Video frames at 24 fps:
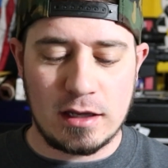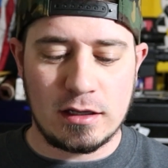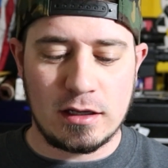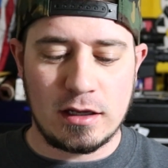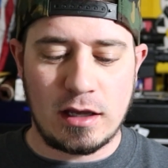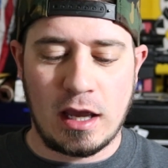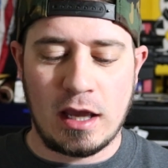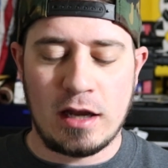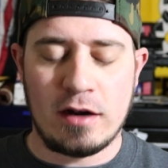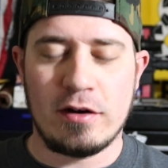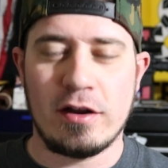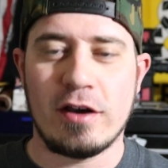
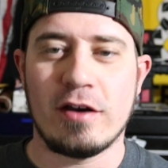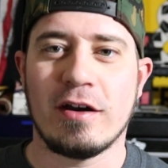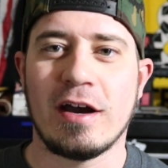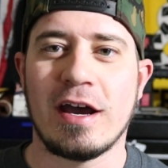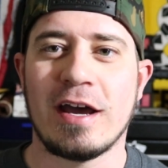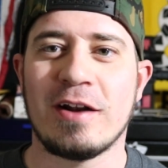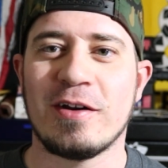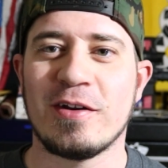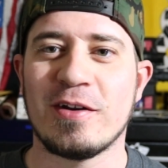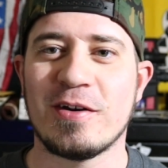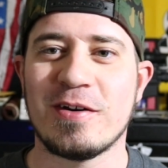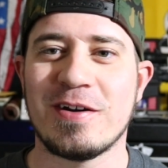don't
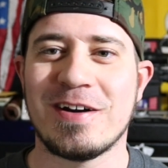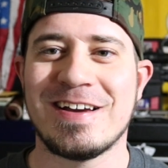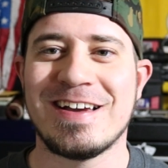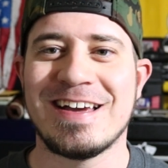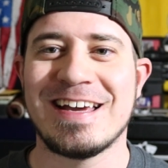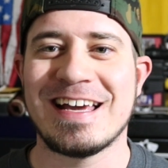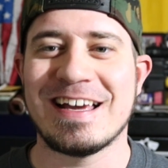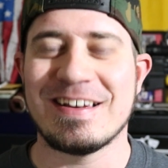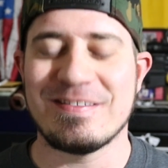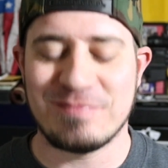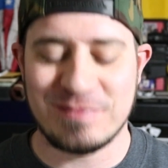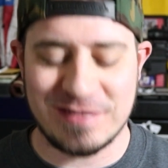know.
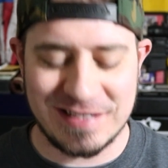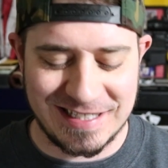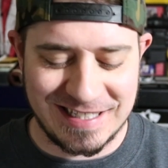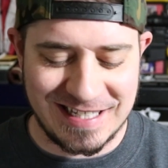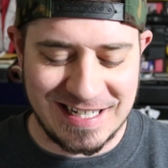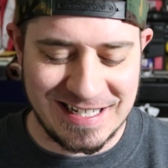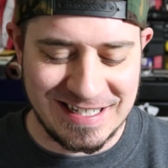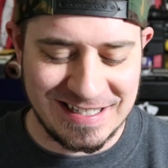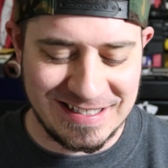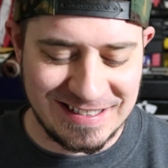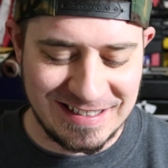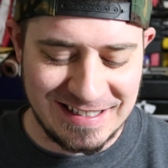I
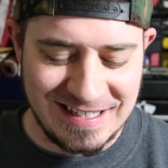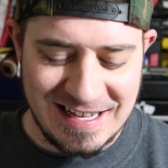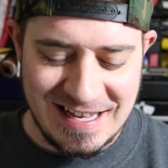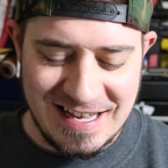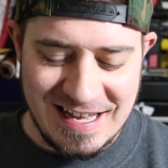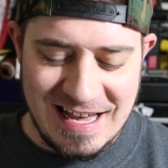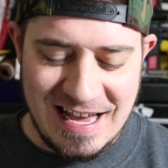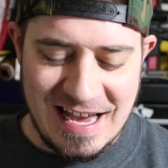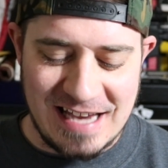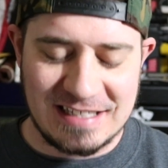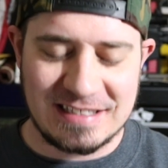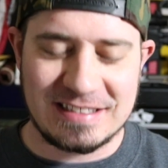still
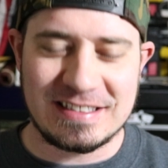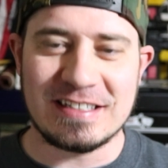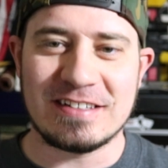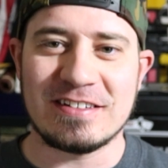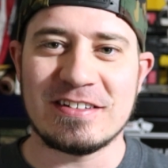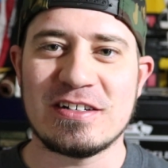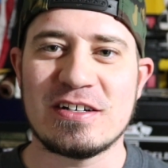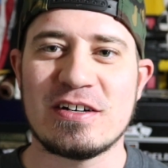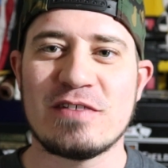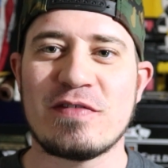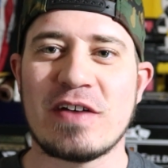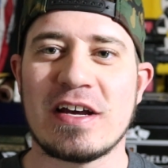don't
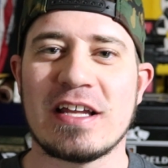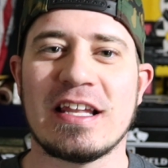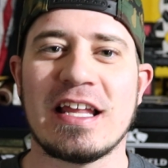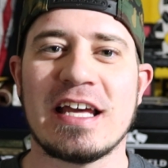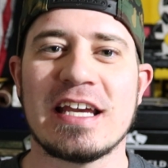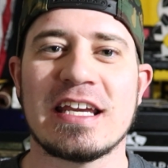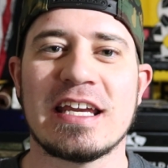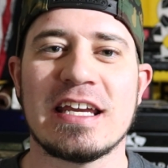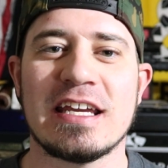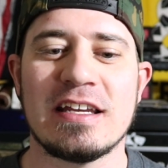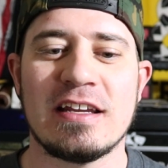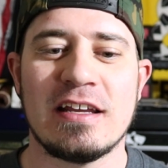know if I
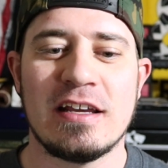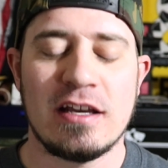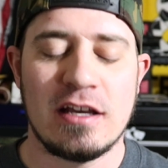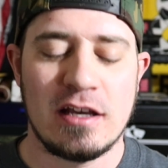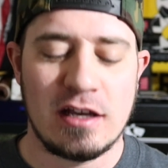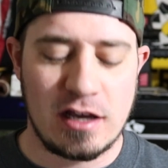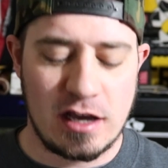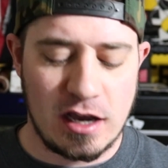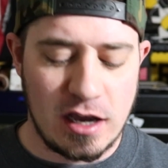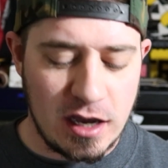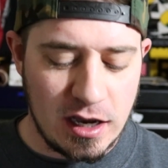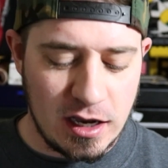like it.
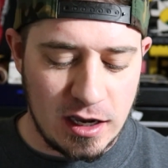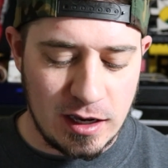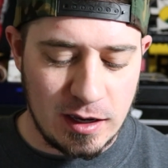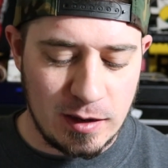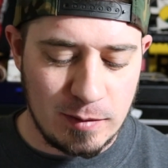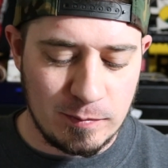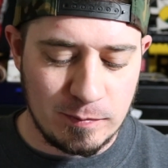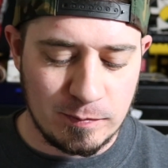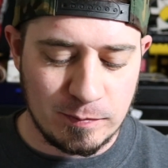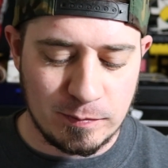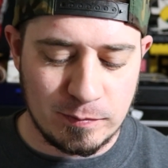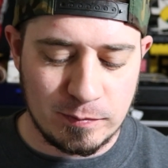
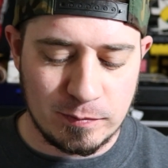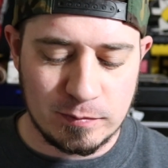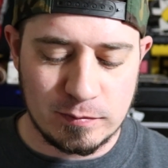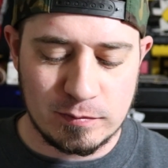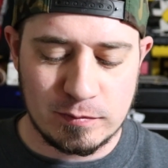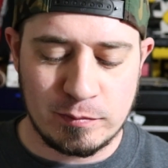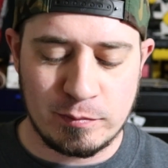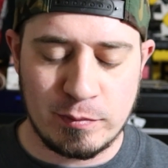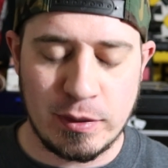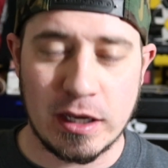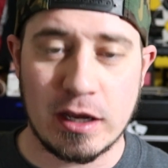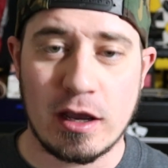
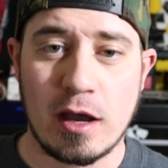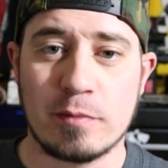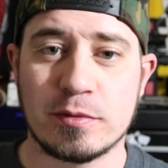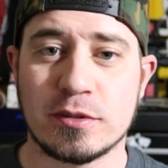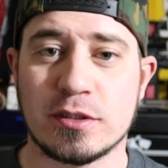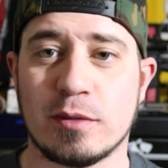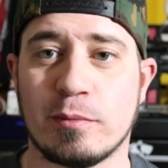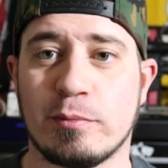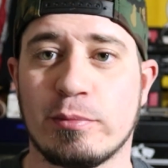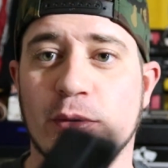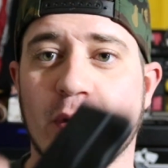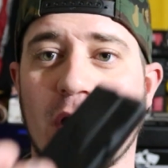Big ups
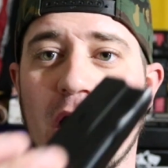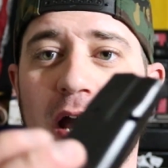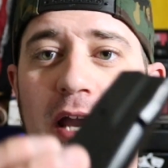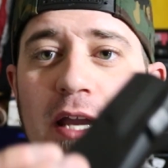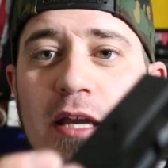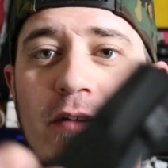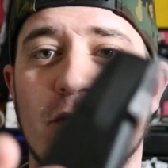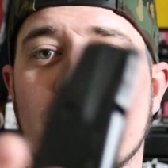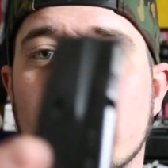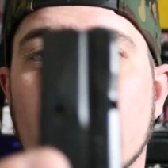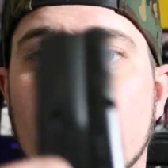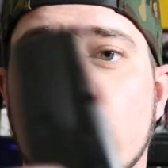to
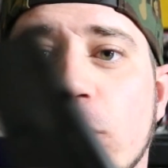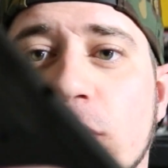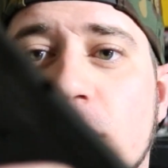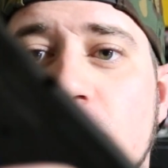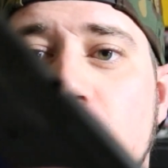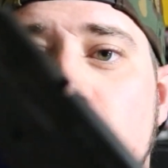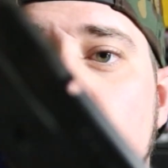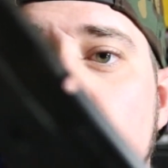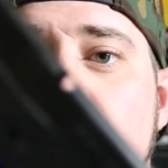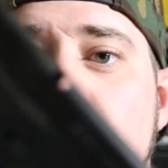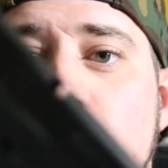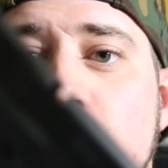Brian for
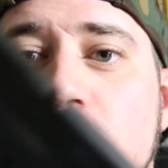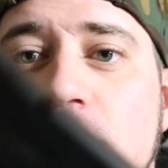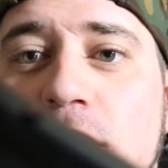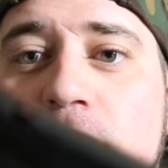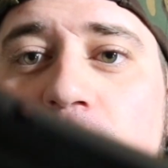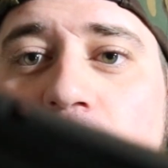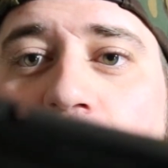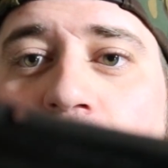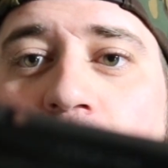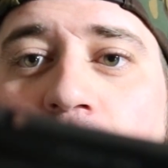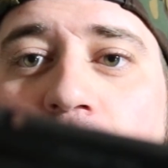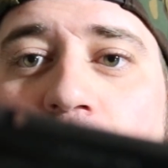bringing
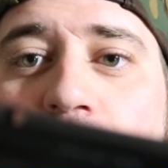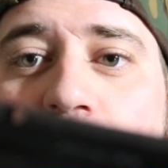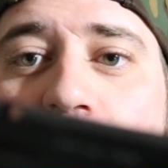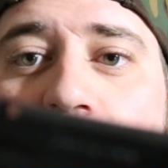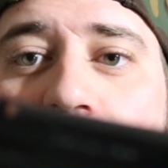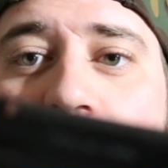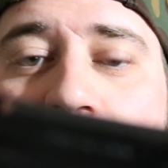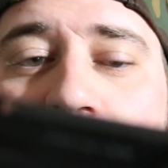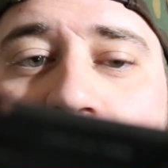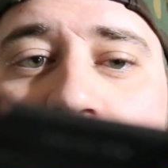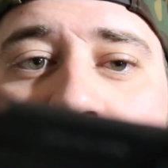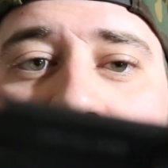me
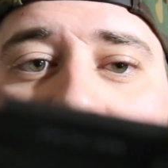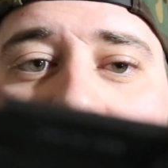this